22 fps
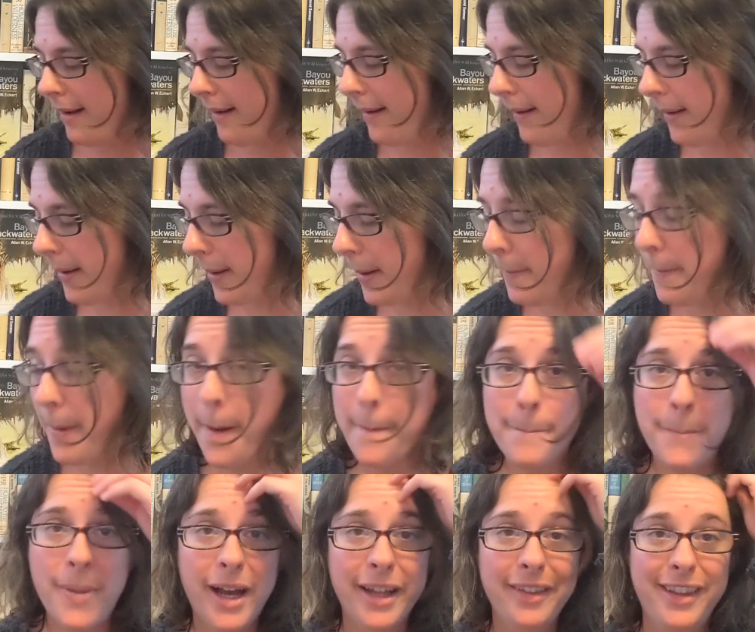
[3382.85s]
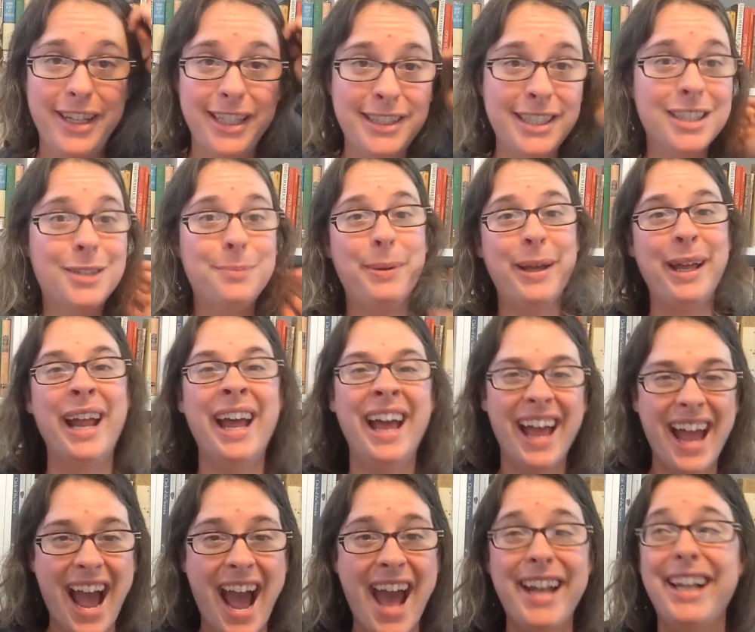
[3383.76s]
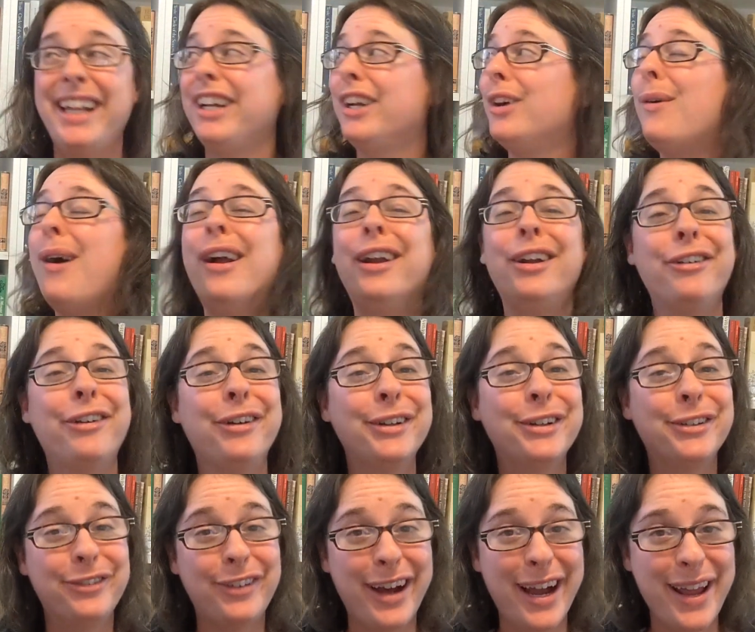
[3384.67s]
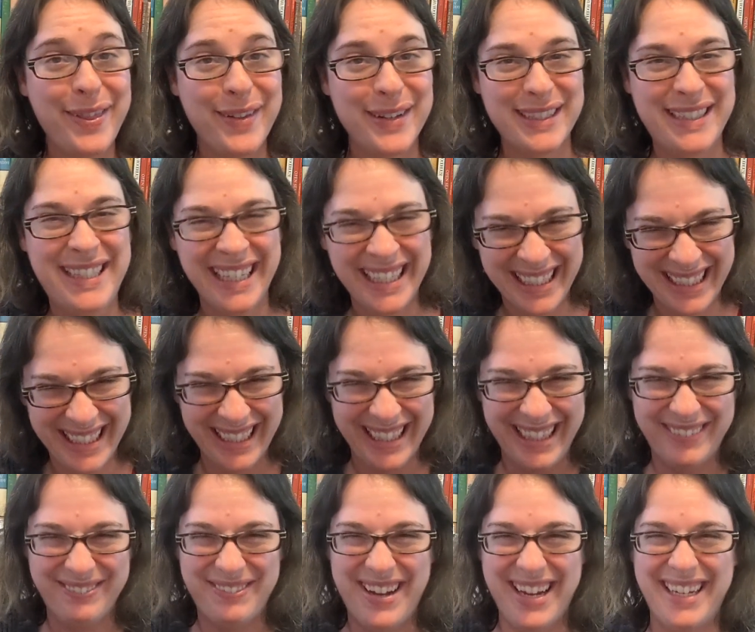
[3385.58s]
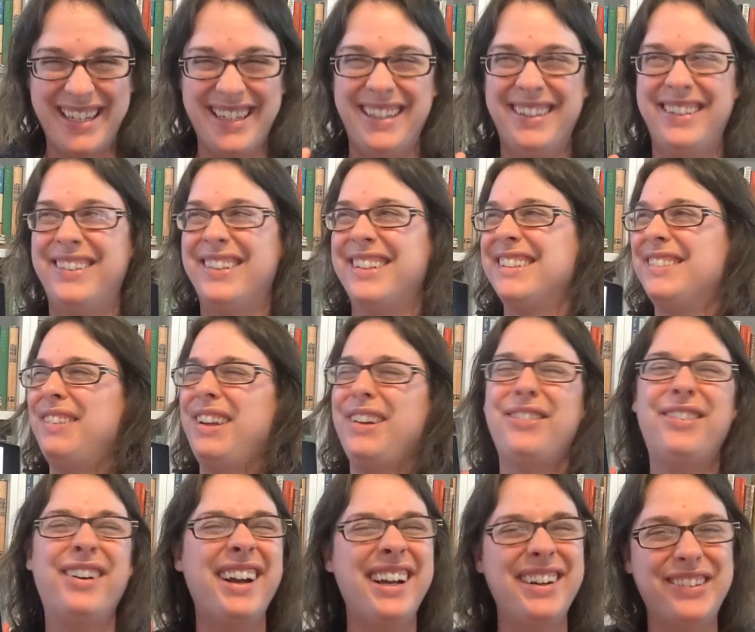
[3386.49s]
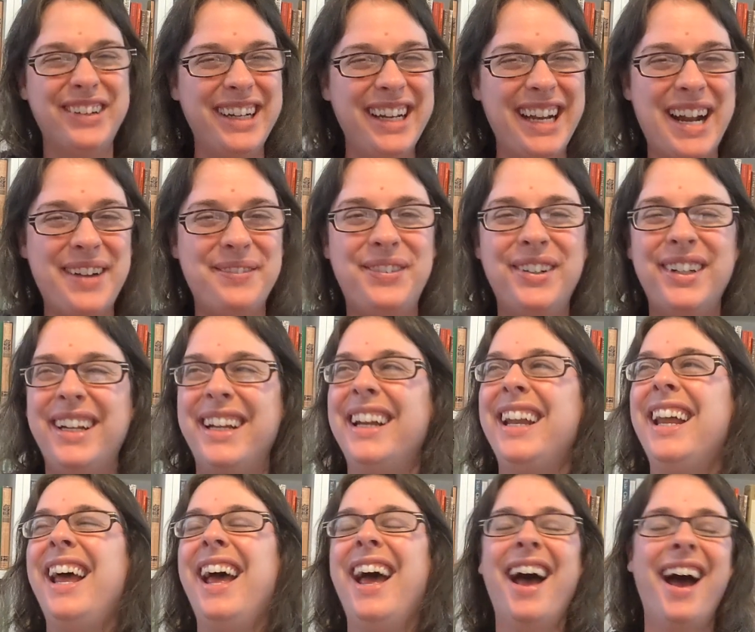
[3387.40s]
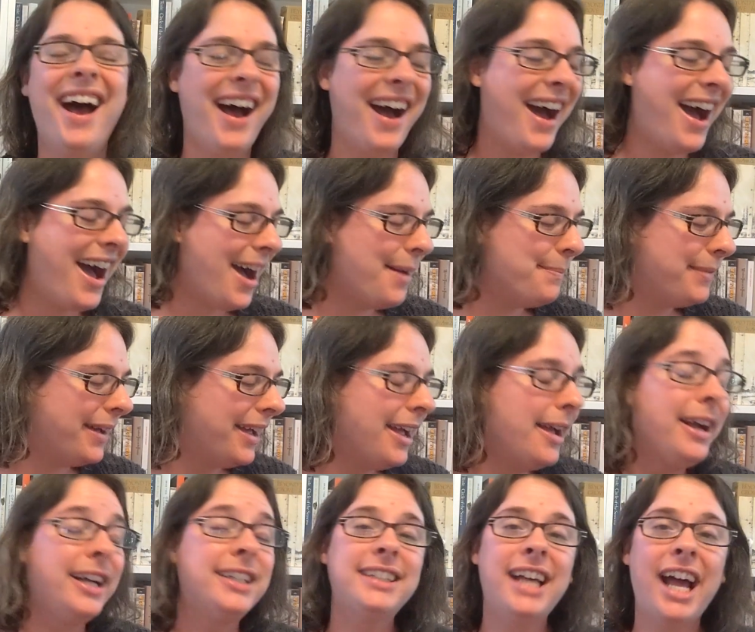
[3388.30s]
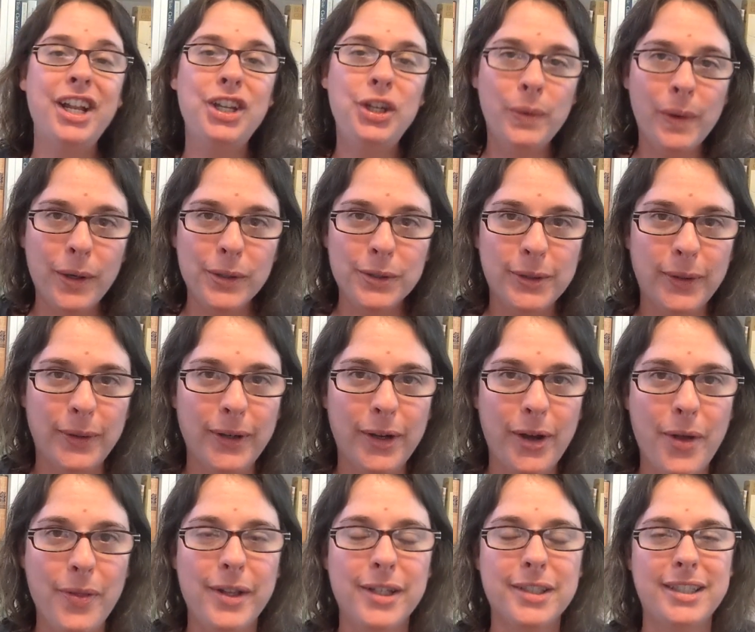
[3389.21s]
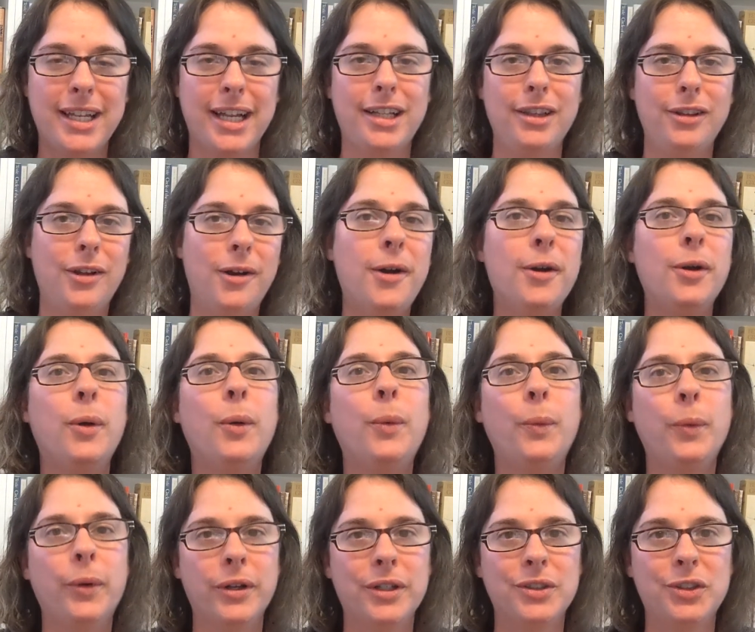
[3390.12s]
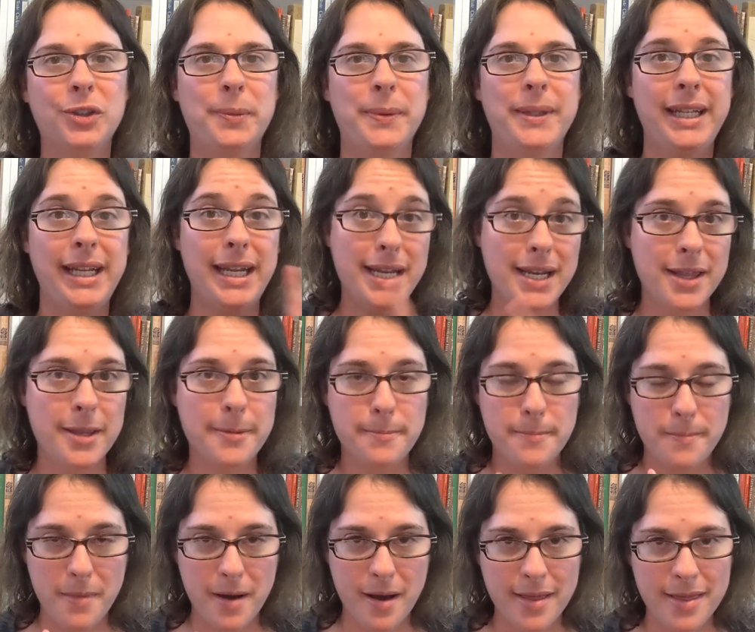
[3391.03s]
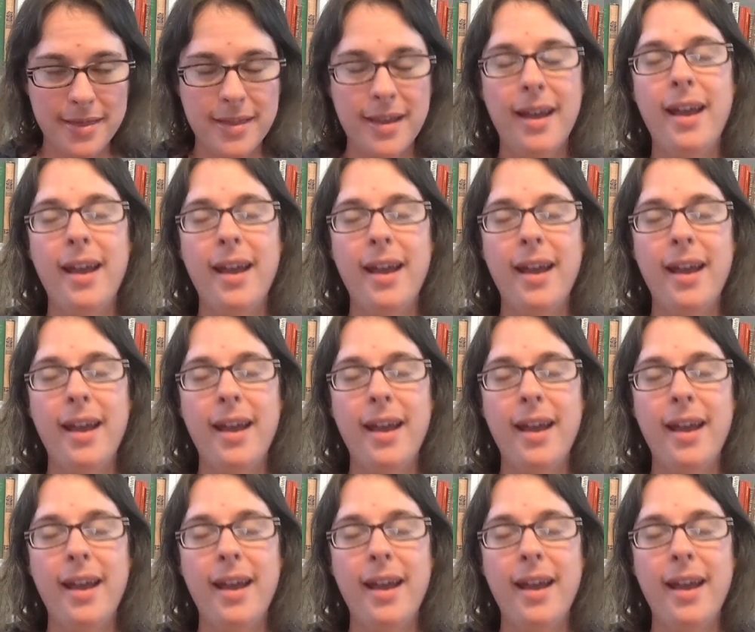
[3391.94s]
But this has been, I had to like go hunting around to find this on my Kindle because I'm like, where did I put it? Because I knew I was going on this like long work trip at the end of the month.